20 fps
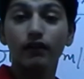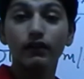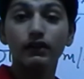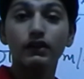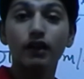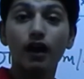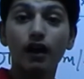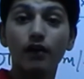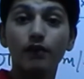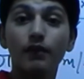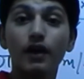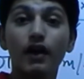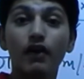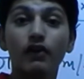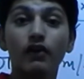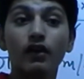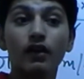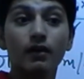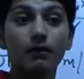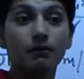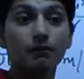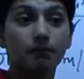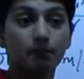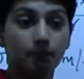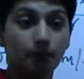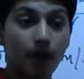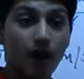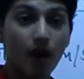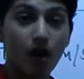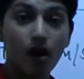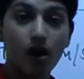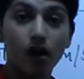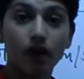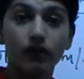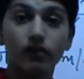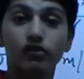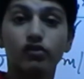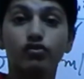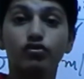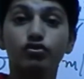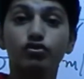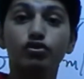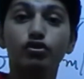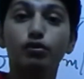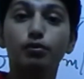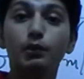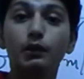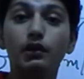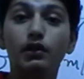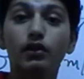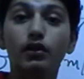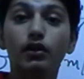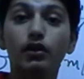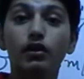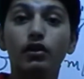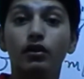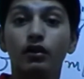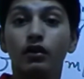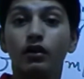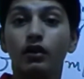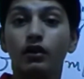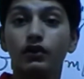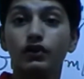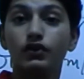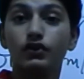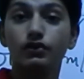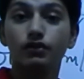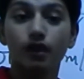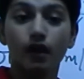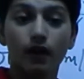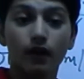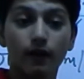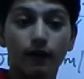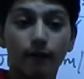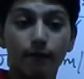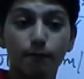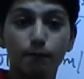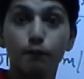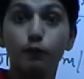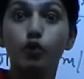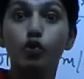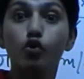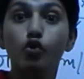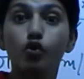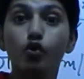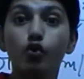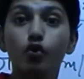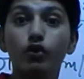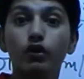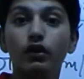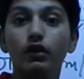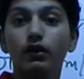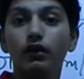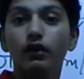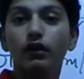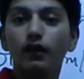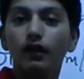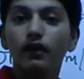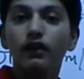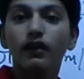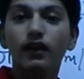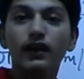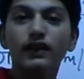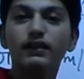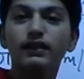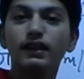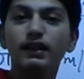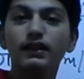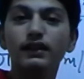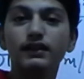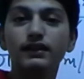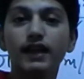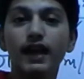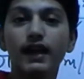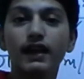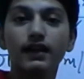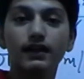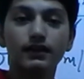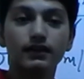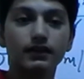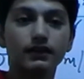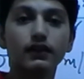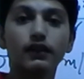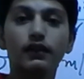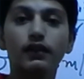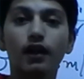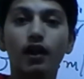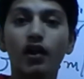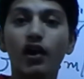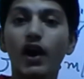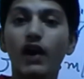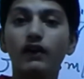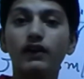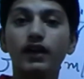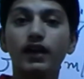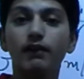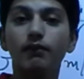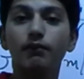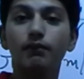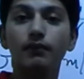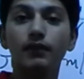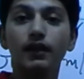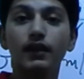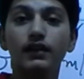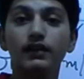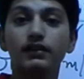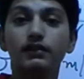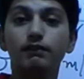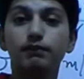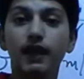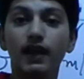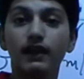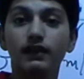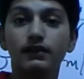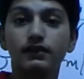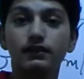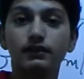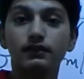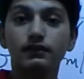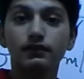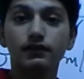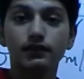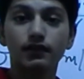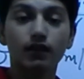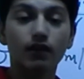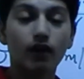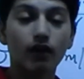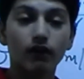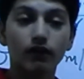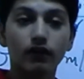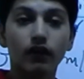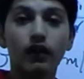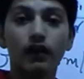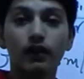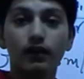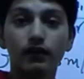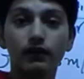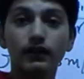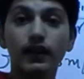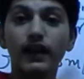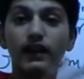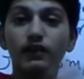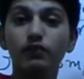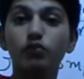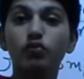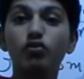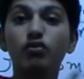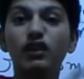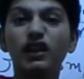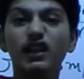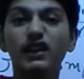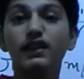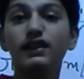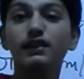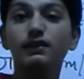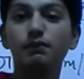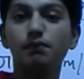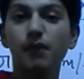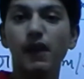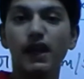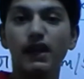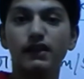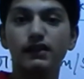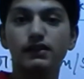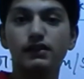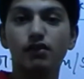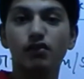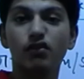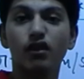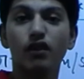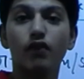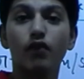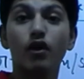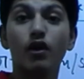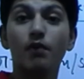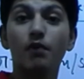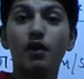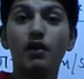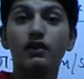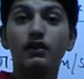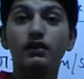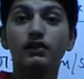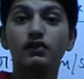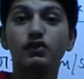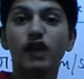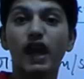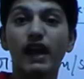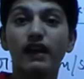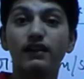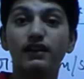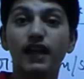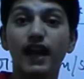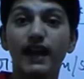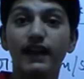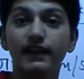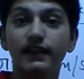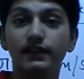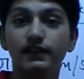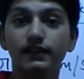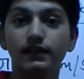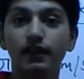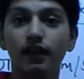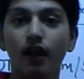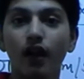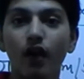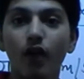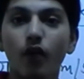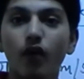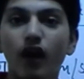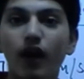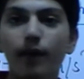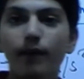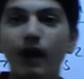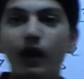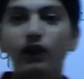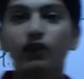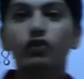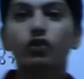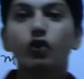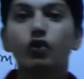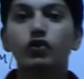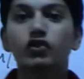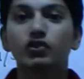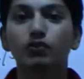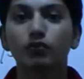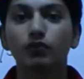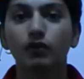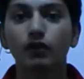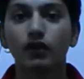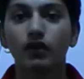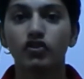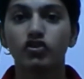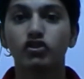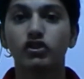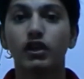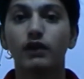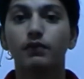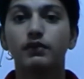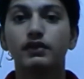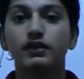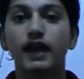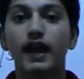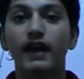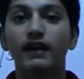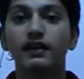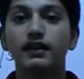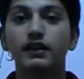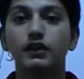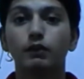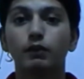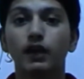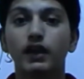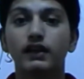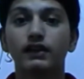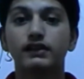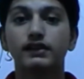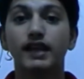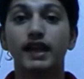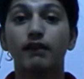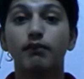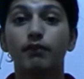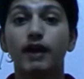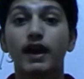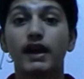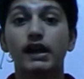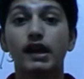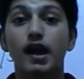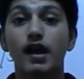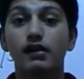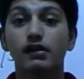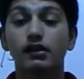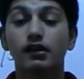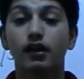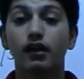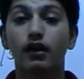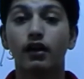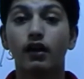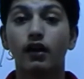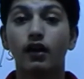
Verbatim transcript: We talk about Mars, Jupiter, some moon, and things that is around it in space, surround that is moving in space. Okay, what about the satellites? What about those uh, ships that is being sent by NASA?